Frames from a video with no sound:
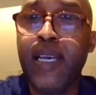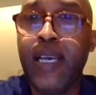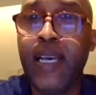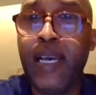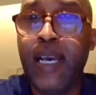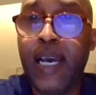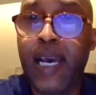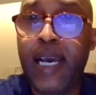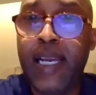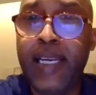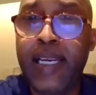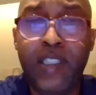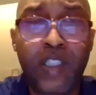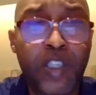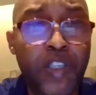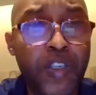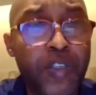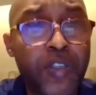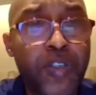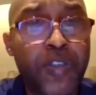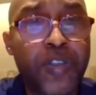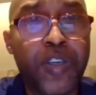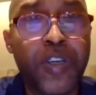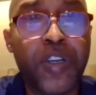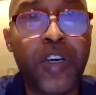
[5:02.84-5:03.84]
and it
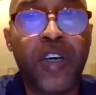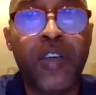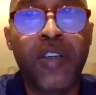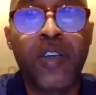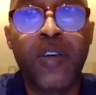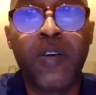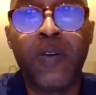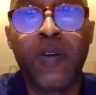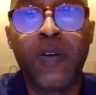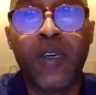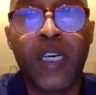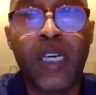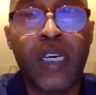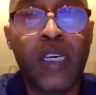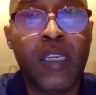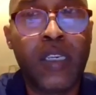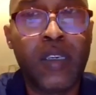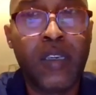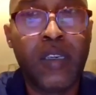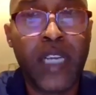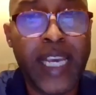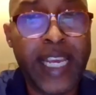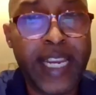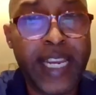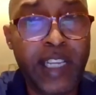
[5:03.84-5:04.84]
used to know
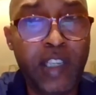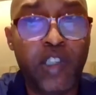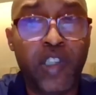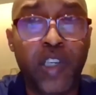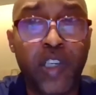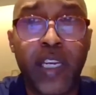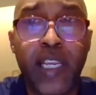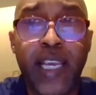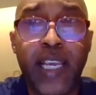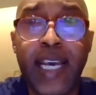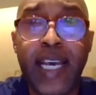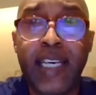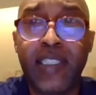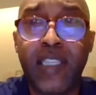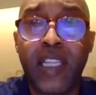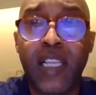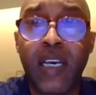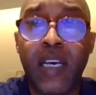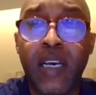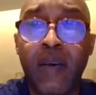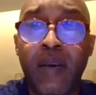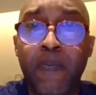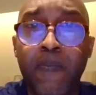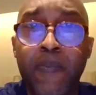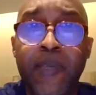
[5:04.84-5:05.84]
initially as
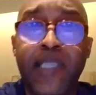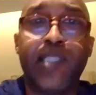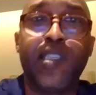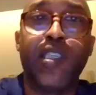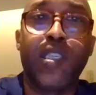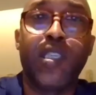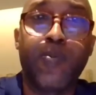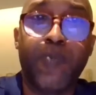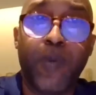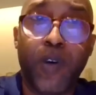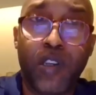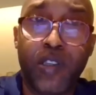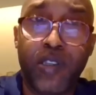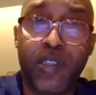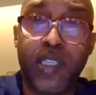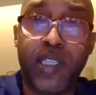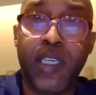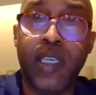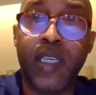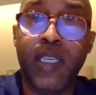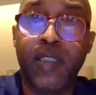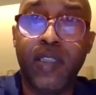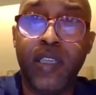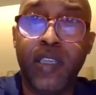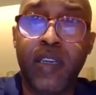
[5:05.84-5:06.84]
the business
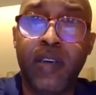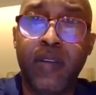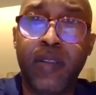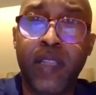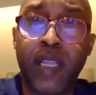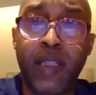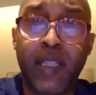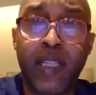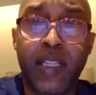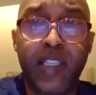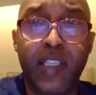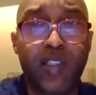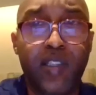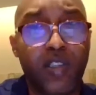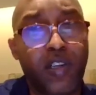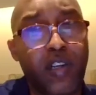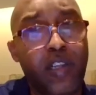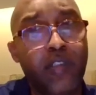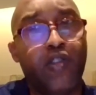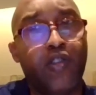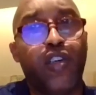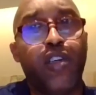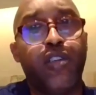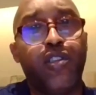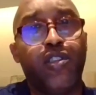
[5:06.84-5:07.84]
policy. This is
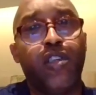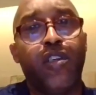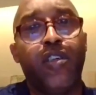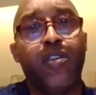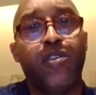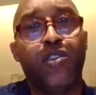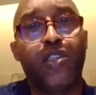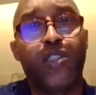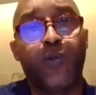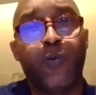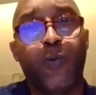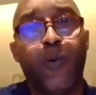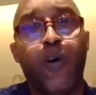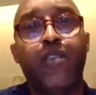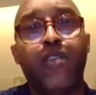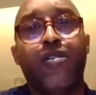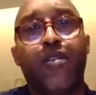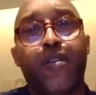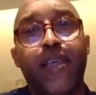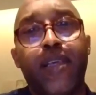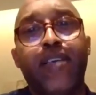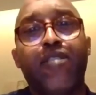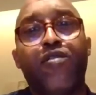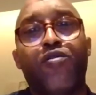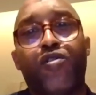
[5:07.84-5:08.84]
literally, just once
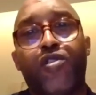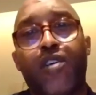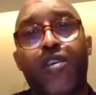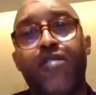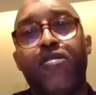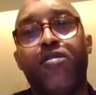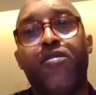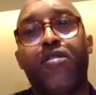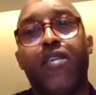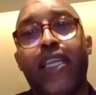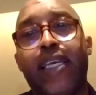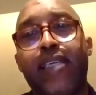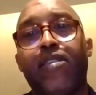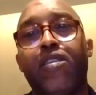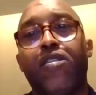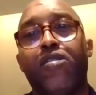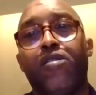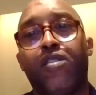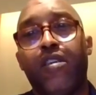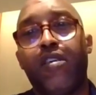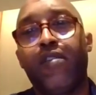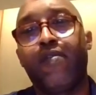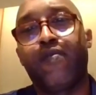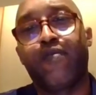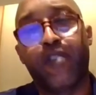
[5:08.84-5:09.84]
things translated,
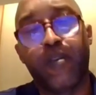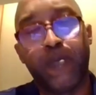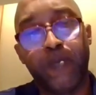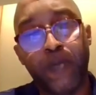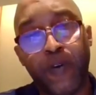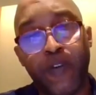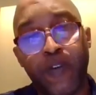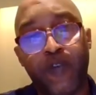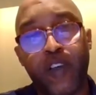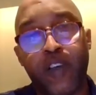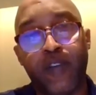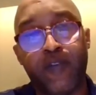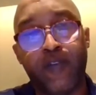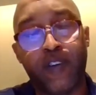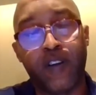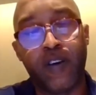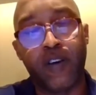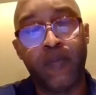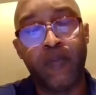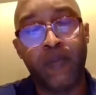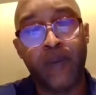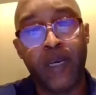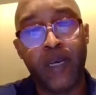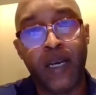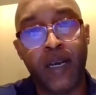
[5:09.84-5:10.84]
from moving
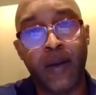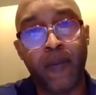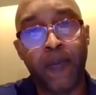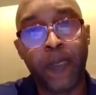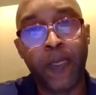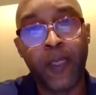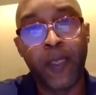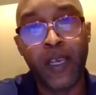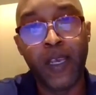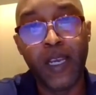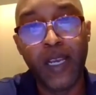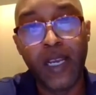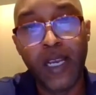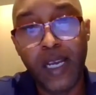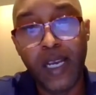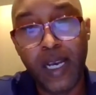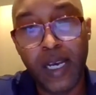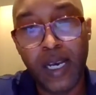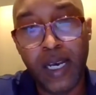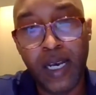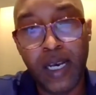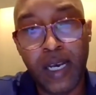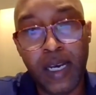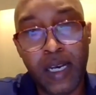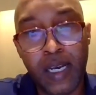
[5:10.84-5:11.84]
from
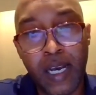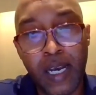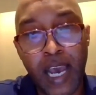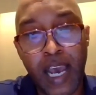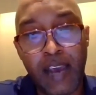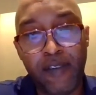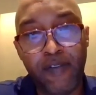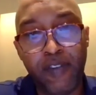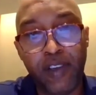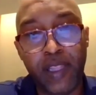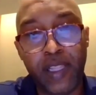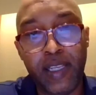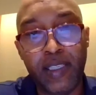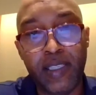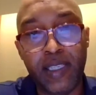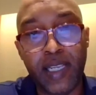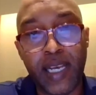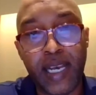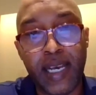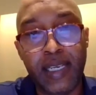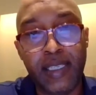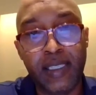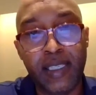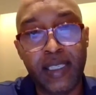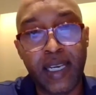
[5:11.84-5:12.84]
having this
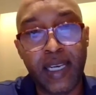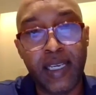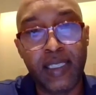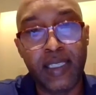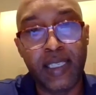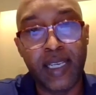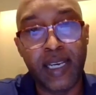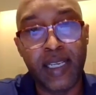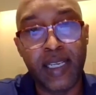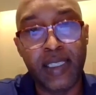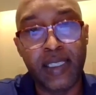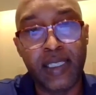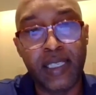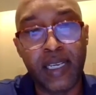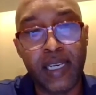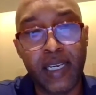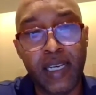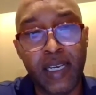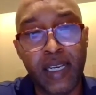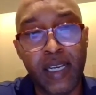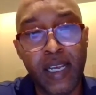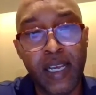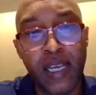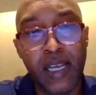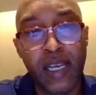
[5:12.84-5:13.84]
as
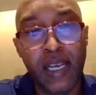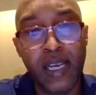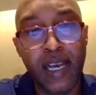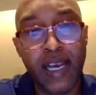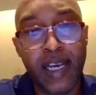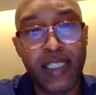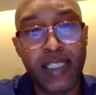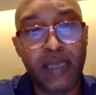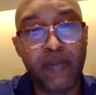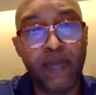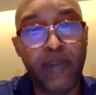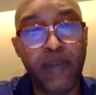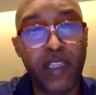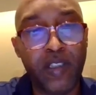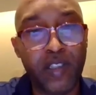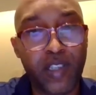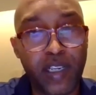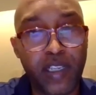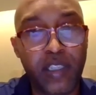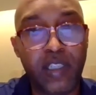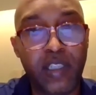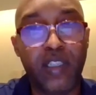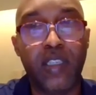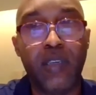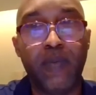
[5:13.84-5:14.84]
a
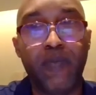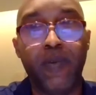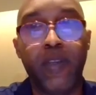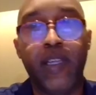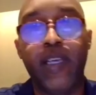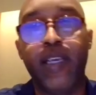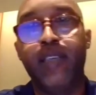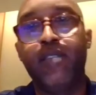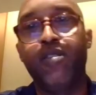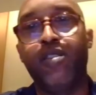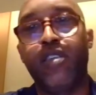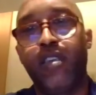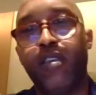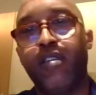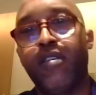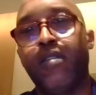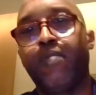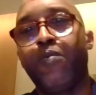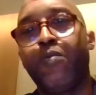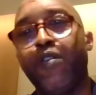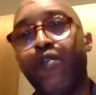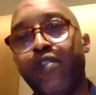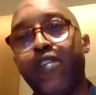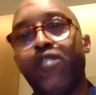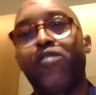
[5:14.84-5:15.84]
military discipline,
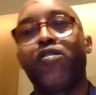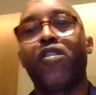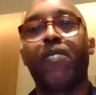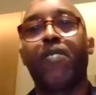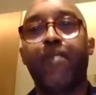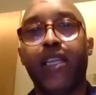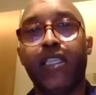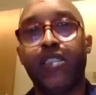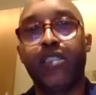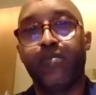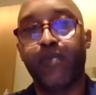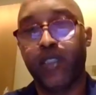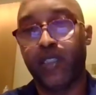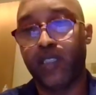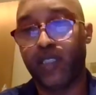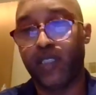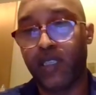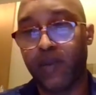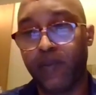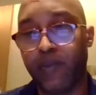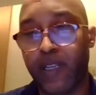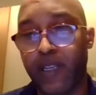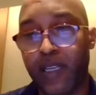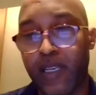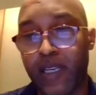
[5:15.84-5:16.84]
moving to the management
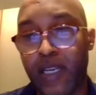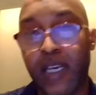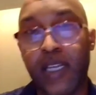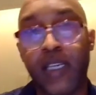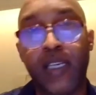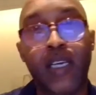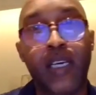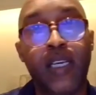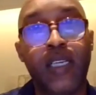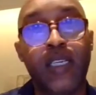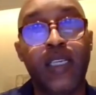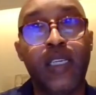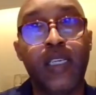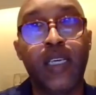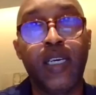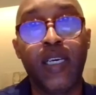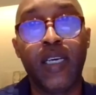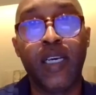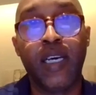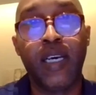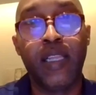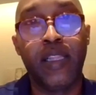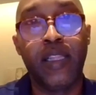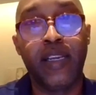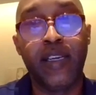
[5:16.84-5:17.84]
discipline
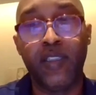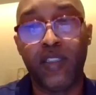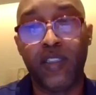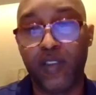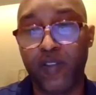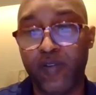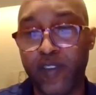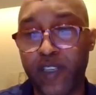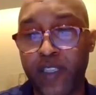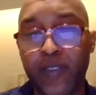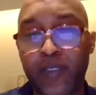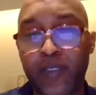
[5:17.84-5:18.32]
and the rest of it.